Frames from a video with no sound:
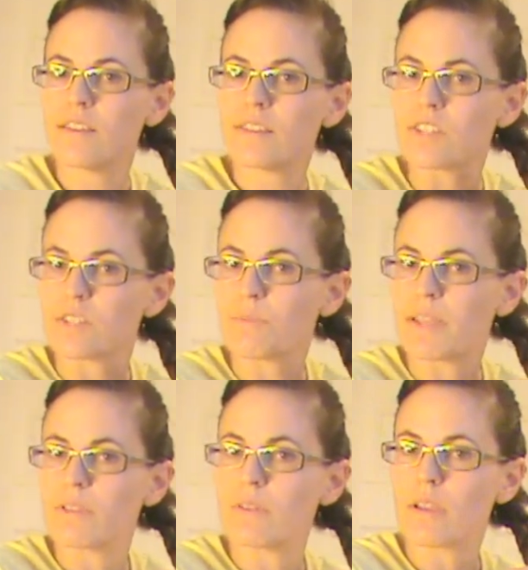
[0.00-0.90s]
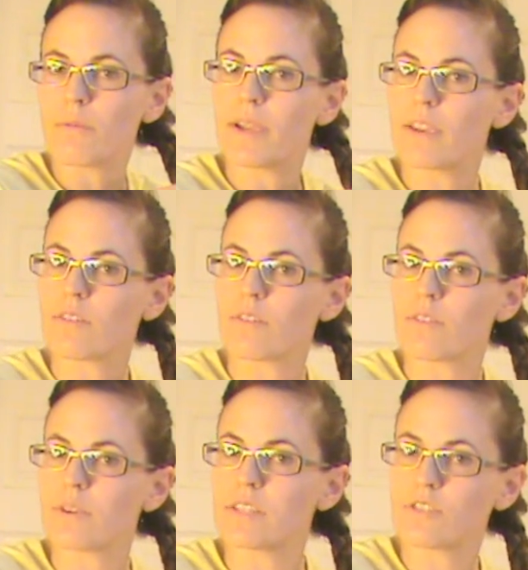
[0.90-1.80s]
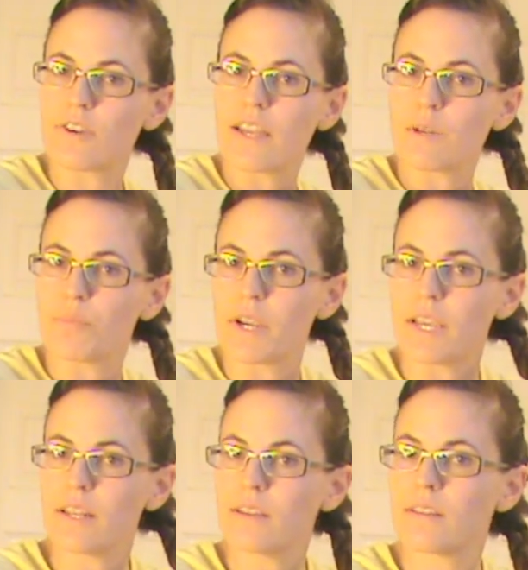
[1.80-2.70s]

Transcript: just by doing a regular 3-strand braid.